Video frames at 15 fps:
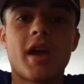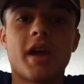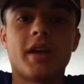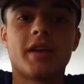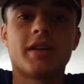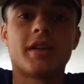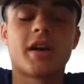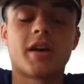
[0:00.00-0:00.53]

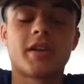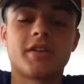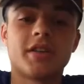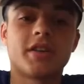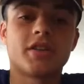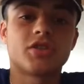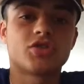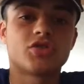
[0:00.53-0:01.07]
and
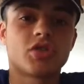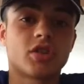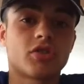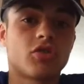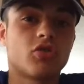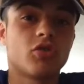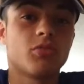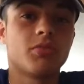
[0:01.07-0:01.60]
deconstruct
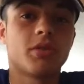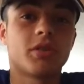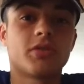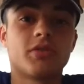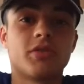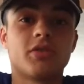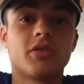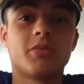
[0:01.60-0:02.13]
the two
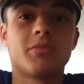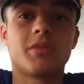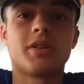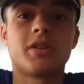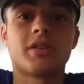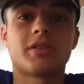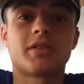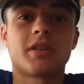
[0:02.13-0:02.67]
books using the
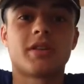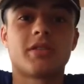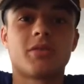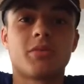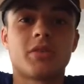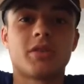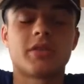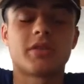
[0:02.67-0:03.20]
media studies that
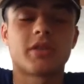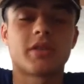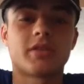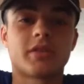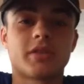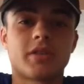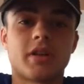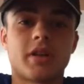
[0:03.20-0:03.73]
we
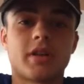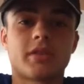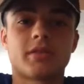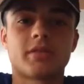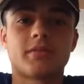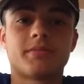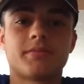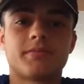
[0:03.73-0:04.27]
discussed in class.